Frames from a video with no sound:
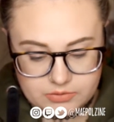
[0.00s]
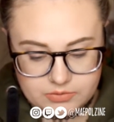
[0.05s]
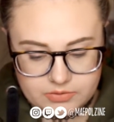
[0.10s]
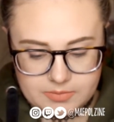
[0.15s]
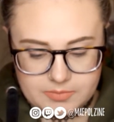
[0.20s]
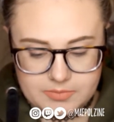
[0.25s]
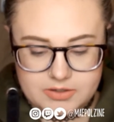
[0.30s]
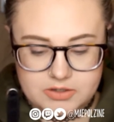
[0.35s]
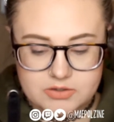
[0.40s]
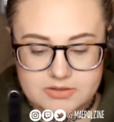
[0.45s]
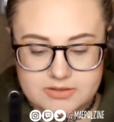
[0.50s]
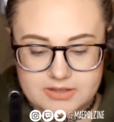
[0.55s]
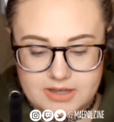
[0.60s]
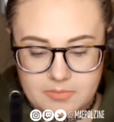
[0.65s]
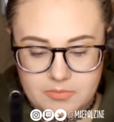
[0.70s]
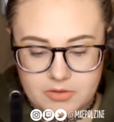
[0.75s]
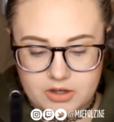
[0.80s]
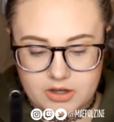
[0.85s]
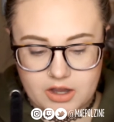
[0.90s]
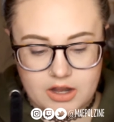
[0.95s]
I'm going to do the
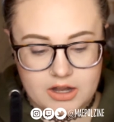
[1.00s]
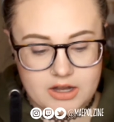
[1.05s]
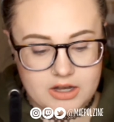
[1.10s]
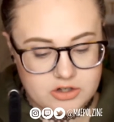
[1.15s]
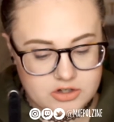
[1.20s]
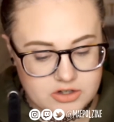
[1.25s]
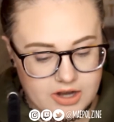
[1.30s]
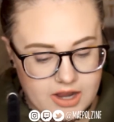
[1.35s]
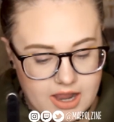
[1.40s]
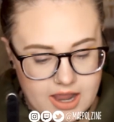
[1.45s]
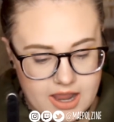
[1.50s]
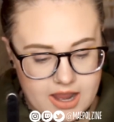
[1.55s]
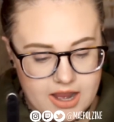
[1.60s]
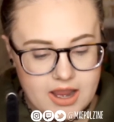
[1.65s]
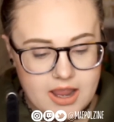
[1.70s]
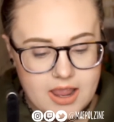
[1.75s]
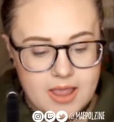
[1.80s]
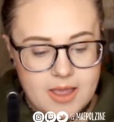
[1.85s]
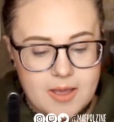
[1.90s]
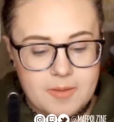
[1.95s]
same look in each eye,
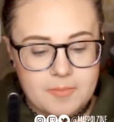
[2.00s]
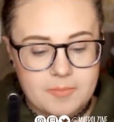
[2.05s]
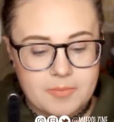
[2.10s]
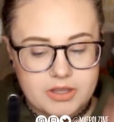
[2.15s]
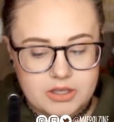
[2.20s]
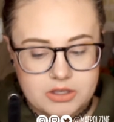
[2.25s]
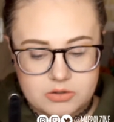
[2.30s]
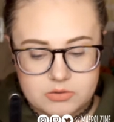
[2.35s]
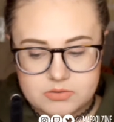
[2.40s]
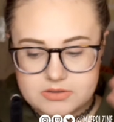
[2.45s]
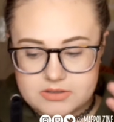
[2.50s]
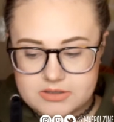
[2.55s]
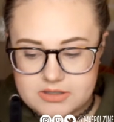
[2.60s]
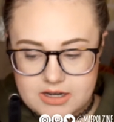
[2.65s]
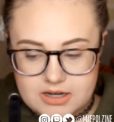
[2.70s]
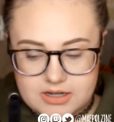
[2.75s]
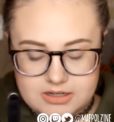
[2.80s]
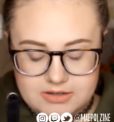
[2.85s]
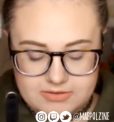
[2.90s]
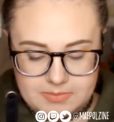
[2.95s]
but
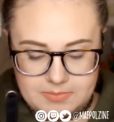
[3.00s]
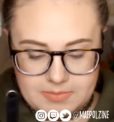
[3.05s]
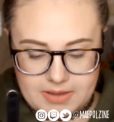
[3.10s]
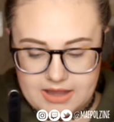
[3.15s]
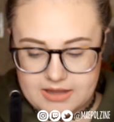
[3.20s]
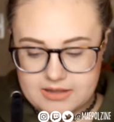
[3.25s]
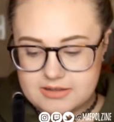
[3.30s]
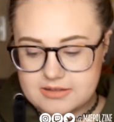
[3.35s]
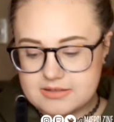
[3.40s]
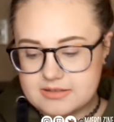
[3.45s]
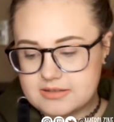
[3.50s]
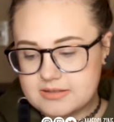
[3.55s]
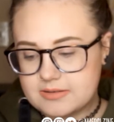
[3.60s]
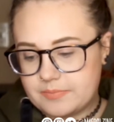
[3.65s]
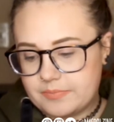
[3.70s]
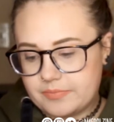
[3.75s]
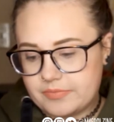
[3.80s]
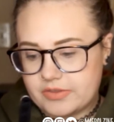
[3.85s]
use different palettes.